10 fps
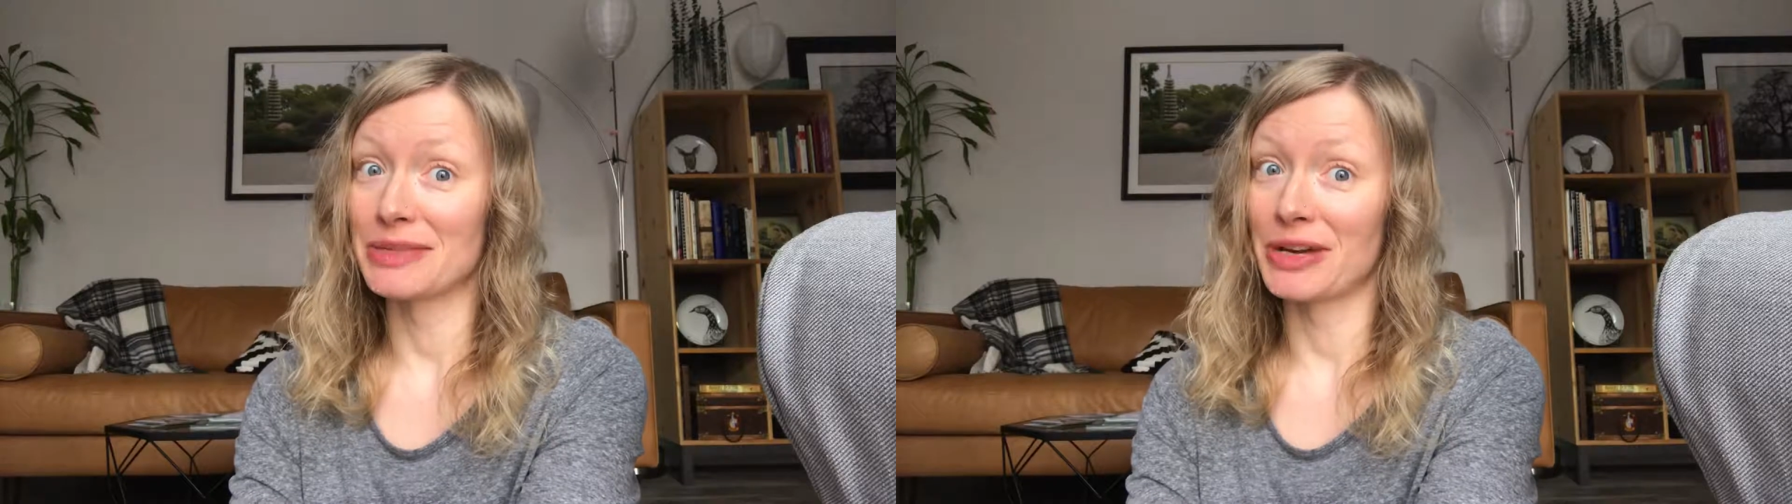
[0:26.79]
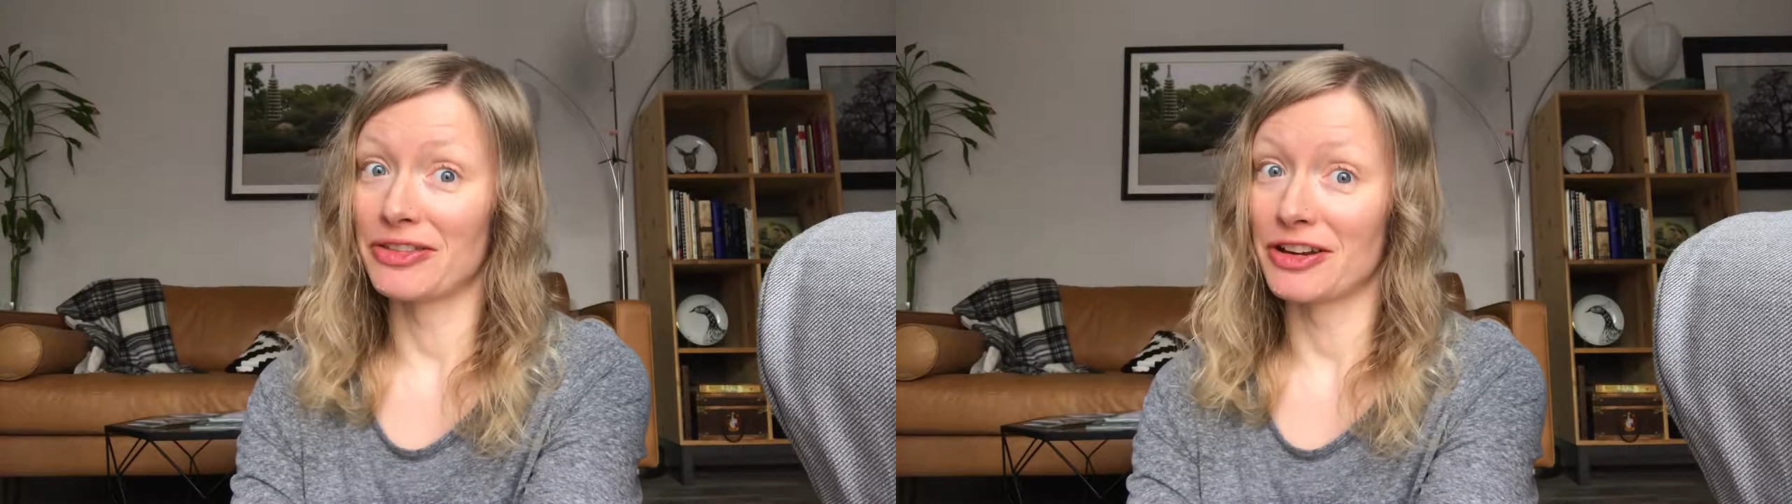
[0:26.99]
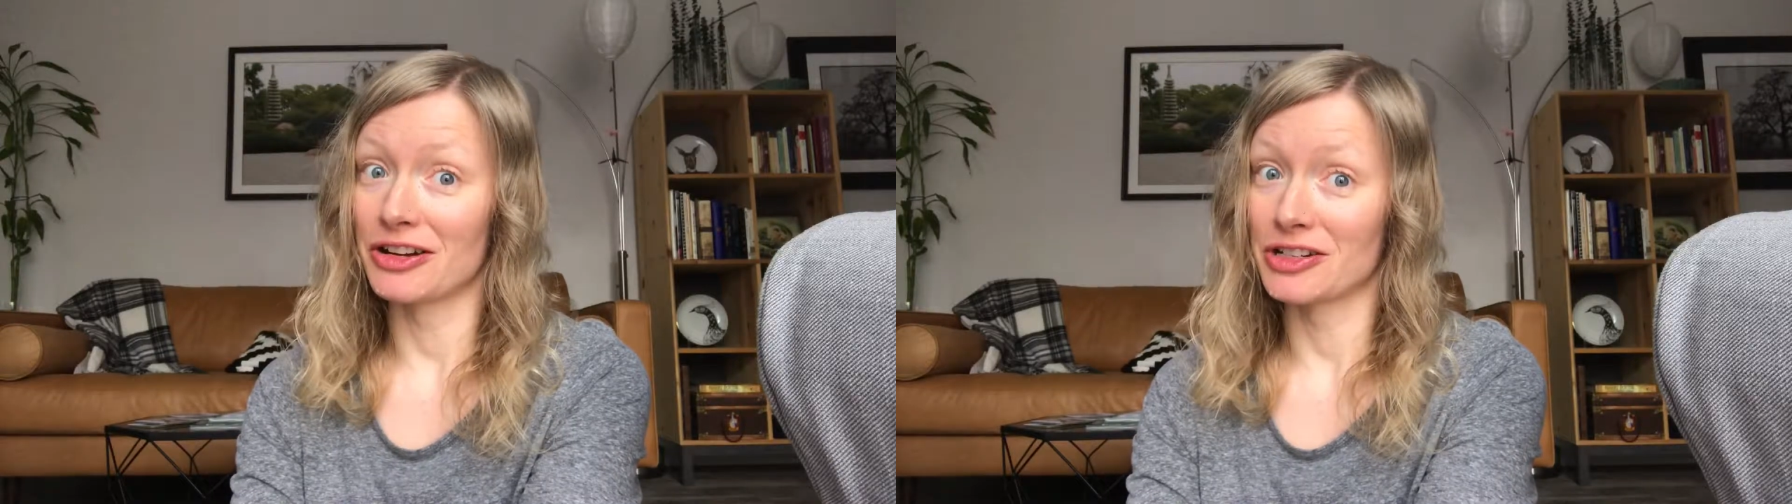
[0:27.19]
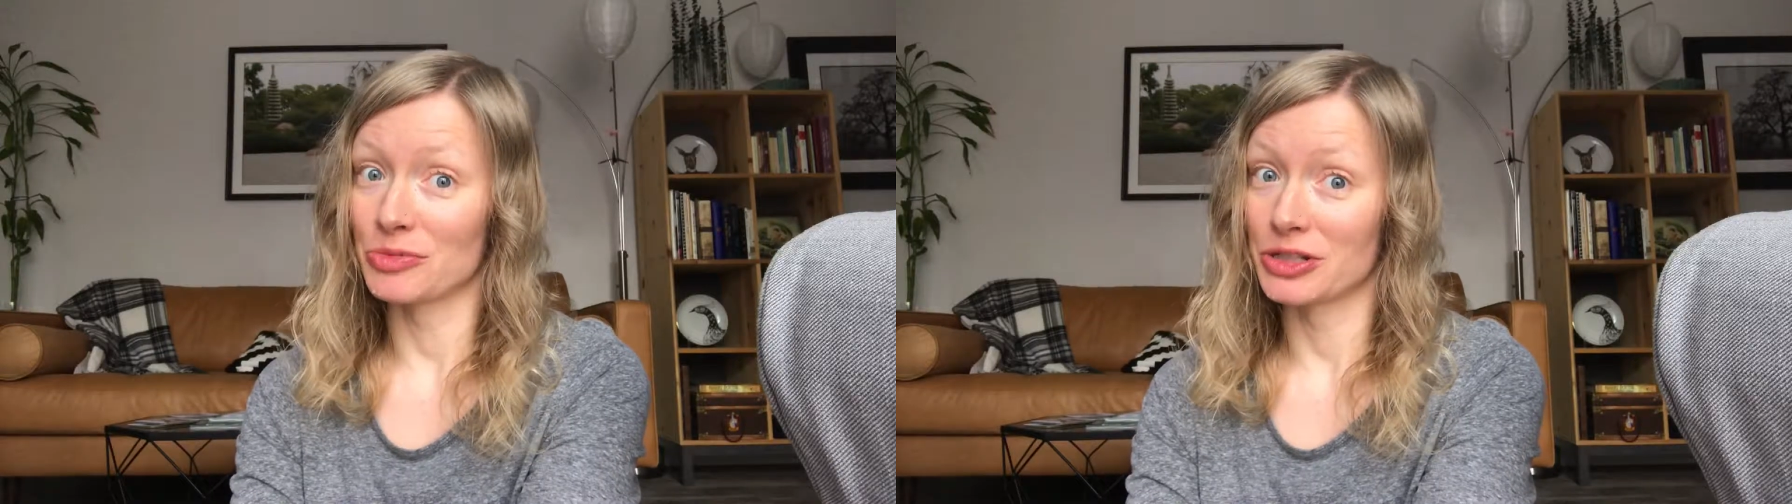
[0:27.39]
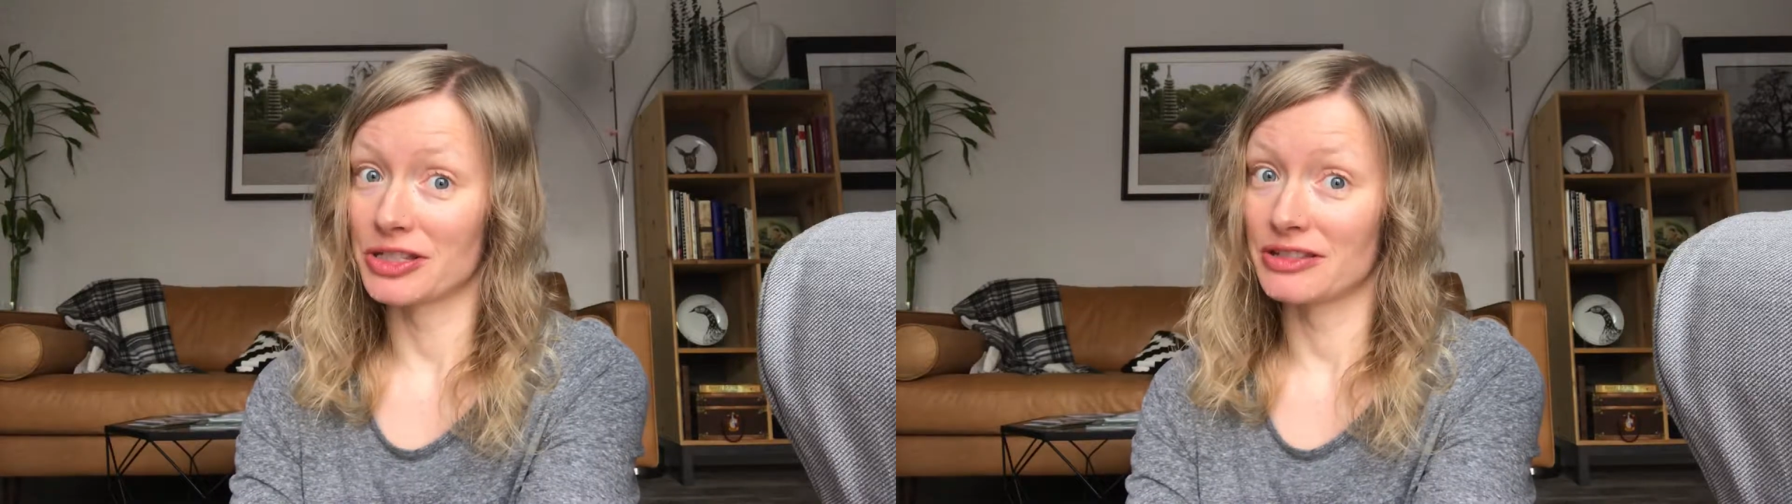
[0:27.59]
about the
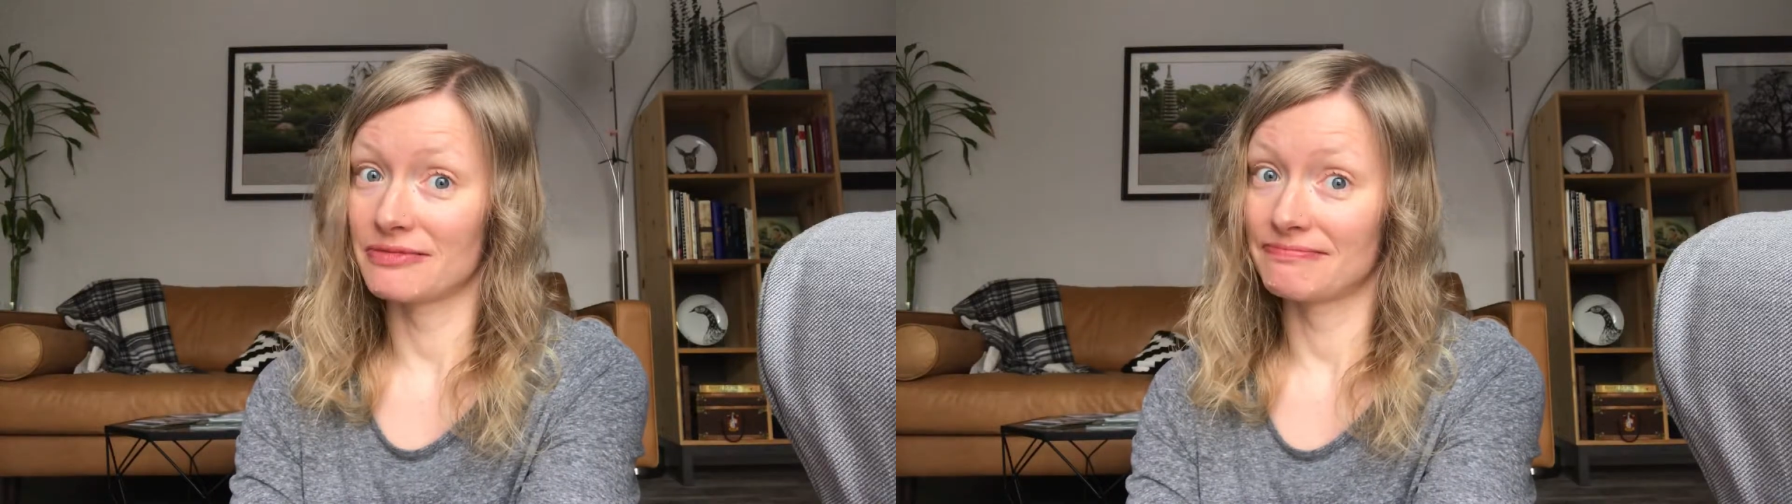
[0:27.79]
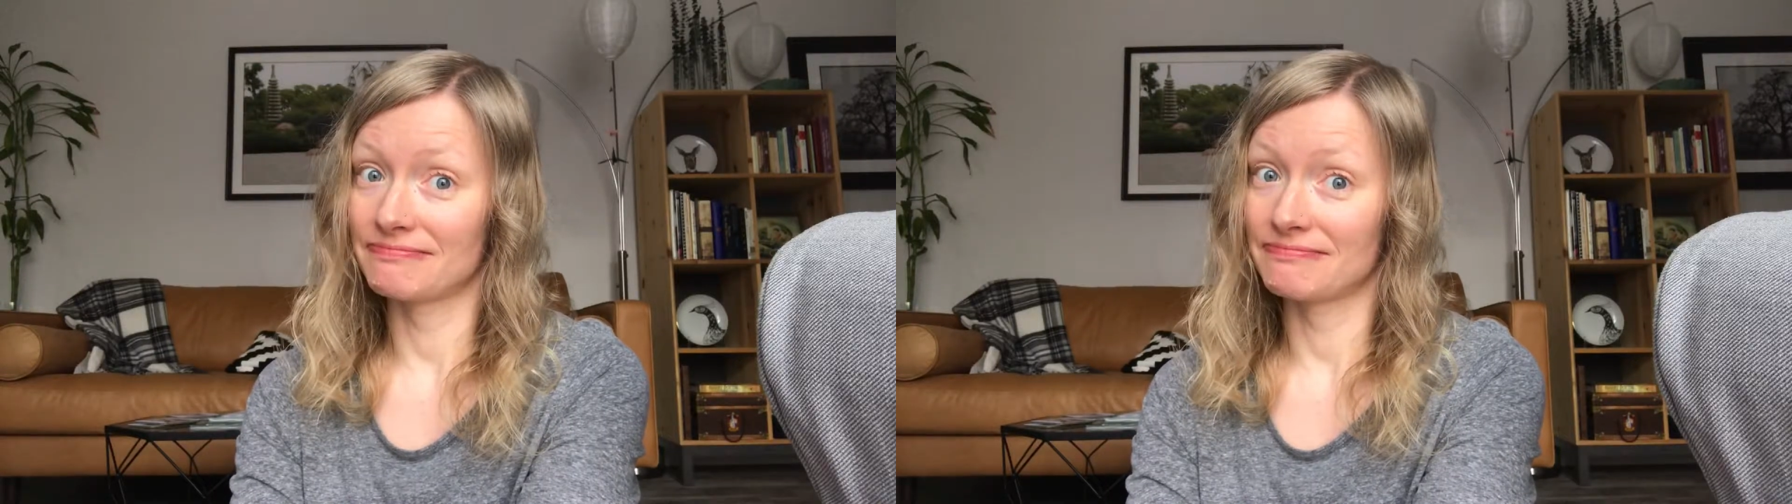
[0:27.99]
octopus.